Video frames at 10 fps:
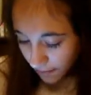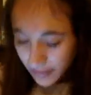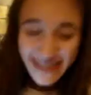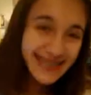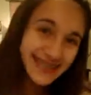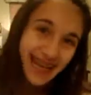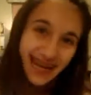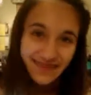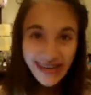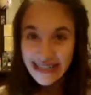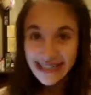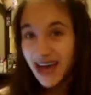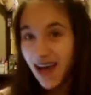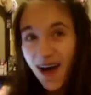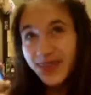But I still get invited
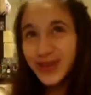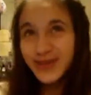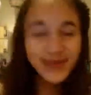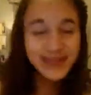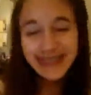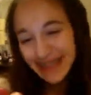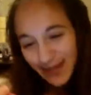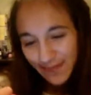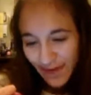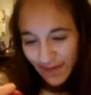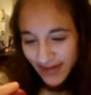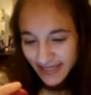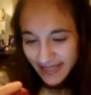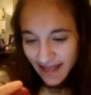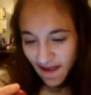to all the cool
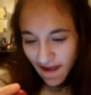sleepovers.